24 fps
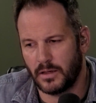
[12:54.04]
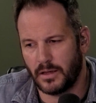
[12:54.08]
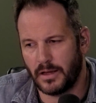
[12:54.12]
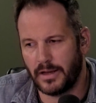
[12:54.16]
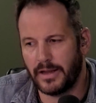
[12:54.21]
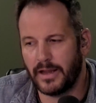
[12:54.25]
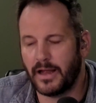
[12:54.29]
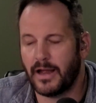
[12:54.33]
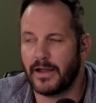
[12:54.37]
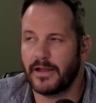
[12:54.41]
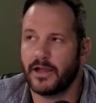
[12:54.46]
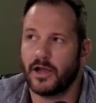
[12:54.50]

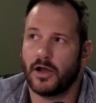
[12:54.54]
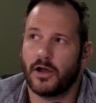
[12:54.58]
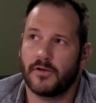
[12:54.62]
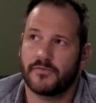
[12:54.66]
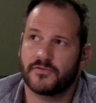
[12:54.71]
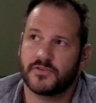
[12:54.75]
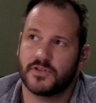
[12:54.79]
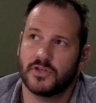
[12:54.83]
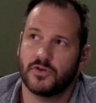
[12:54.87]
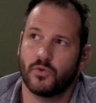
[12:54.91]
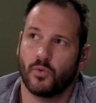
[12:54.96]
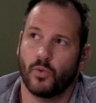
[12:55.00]
I, I
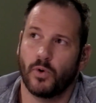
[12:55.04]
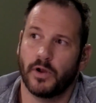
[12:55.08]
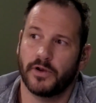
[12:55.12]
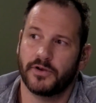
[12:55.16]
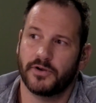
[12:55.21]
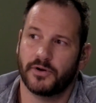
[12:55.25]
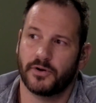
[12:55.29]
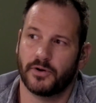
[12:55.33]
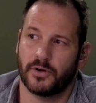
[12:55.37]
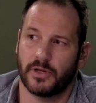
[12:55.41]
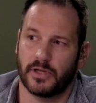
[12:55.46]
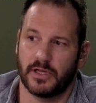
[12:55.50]
often
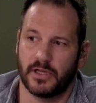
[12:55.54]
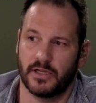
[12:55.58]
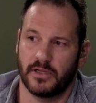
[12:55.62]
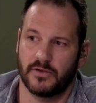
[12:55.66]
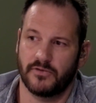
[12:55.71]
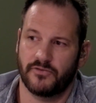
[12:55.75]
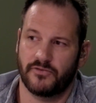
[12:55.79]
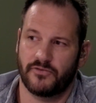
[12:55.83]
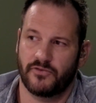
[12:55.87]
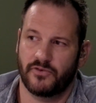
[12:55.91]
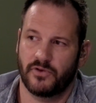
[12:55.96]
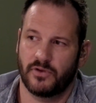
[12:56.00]
wonder
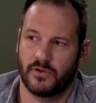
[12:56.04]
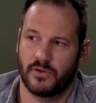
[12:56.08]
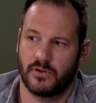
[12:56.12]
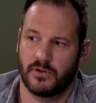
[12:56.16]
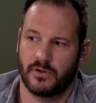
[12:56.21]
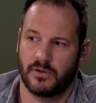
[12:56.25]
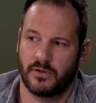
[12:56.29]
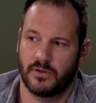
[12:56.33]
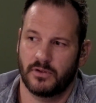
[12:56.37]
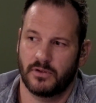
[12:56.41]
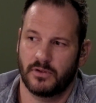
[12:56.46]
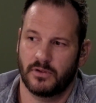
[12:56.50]
if
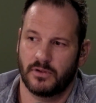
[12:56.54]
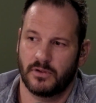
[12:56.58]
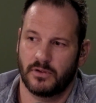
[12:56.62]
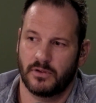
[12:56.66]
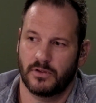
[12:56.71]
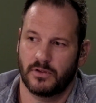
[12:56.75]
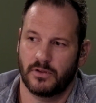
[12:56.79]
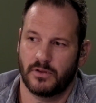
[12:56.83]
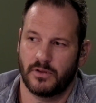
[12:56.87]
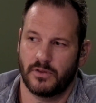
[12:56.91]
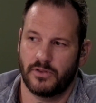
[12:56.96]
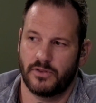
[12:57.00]

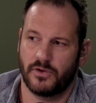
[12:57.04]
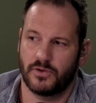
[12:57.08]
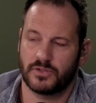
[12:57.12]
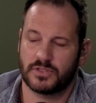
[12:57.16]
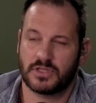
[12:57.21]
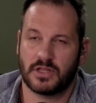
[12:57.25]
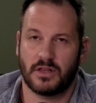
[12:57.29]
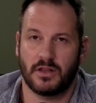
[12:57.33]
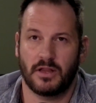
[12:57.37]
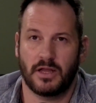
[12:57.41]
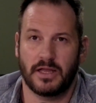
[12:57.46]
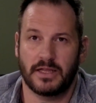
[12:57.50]
those
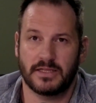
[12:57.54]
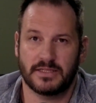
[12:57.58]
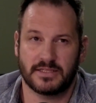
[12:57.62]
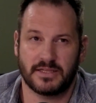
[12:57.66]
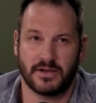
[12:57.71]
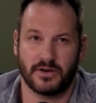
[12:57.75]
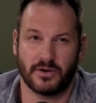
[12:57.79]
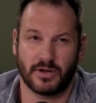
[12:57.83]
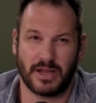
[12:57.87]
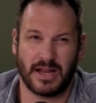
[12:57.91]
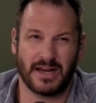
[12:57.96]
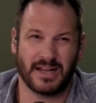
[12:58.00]
clients
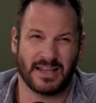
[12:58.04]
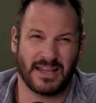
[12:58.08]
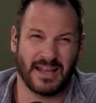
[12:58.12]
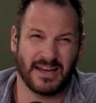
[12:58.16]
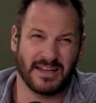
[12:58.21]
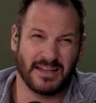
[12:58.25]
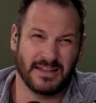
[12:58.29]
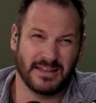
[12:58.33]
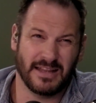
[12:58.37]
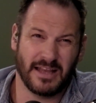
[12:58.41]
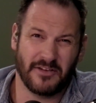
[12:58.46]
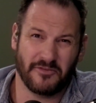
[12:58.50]
that are kind of
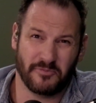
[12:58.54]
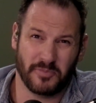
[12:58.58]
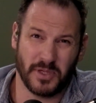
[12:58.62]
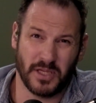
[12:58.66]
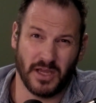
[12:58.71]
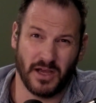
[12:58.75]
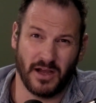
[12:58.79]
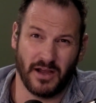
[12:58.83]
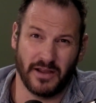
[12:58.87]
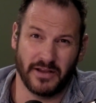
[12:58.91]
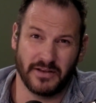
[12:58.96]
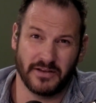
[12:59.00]
getting left
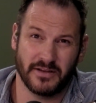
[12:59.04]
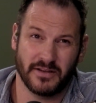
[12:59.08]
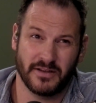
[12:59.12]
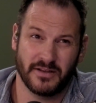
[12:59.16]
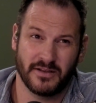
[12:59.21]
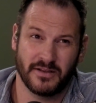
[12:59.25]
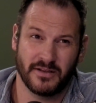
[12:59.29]
behind,